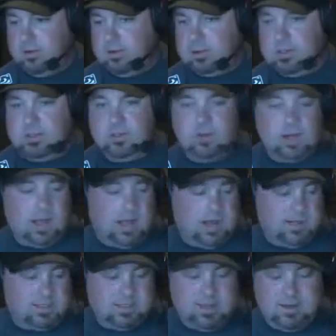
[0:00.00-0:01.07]
with the two
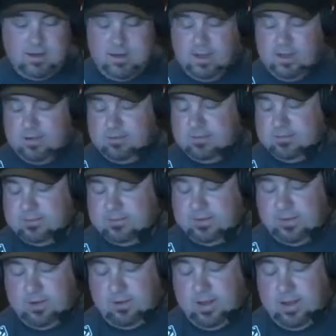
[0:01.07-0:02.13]
guys, and uh,
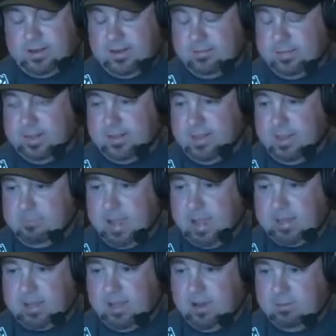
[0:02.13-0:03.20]
you know, we ended up getting that
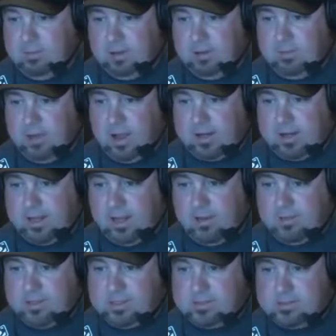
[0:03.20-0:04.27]
back elbow
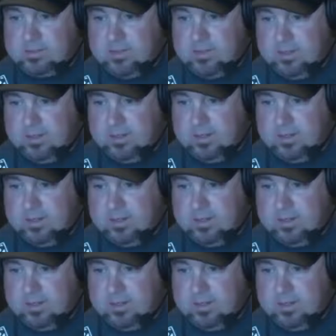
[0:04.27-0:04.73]
knockout, which is